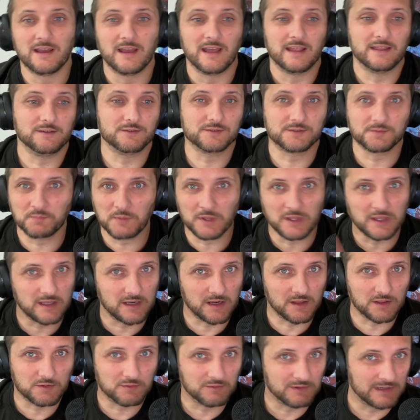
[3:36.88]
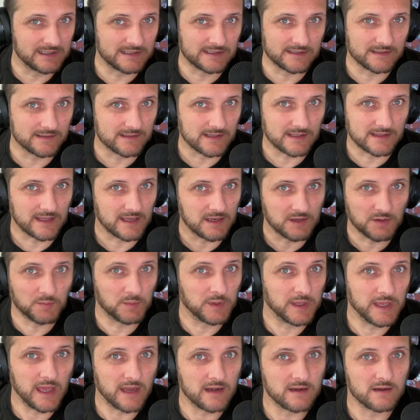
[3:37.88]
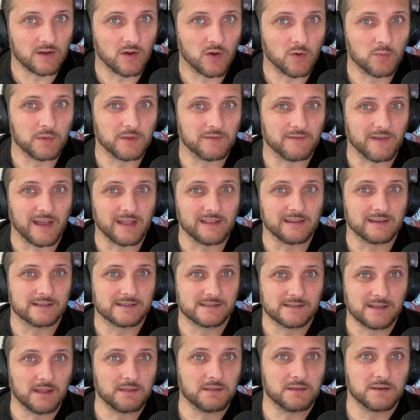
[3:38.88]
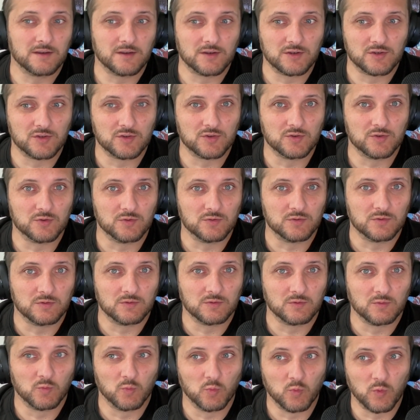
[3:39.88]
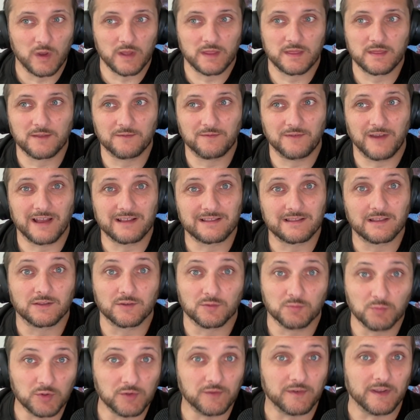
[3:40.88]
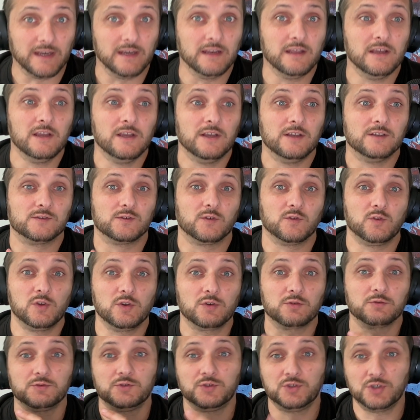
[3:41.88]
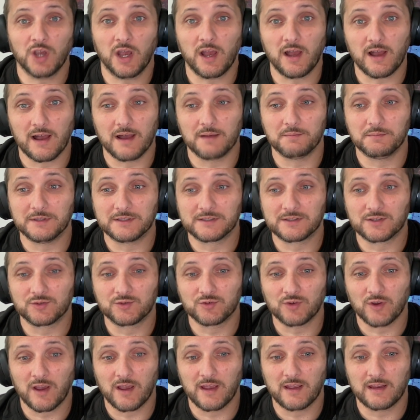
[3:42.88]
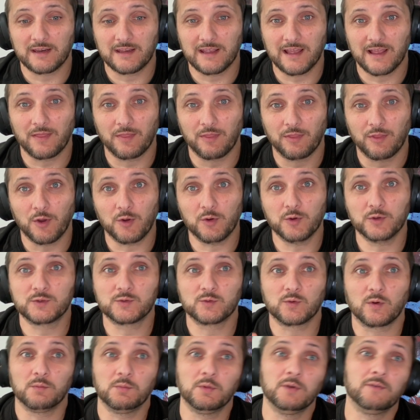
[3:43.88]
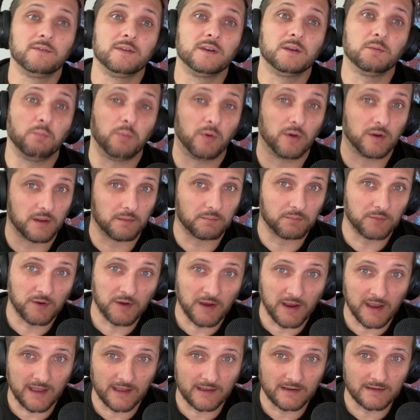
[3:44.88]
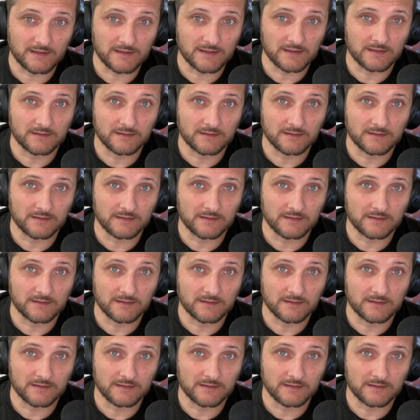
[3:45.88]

There's a million other reasons that they could be getting a home eval and it has nothing to do with the fact that they're moving. So your job is to try and get those who are moving to put up their hand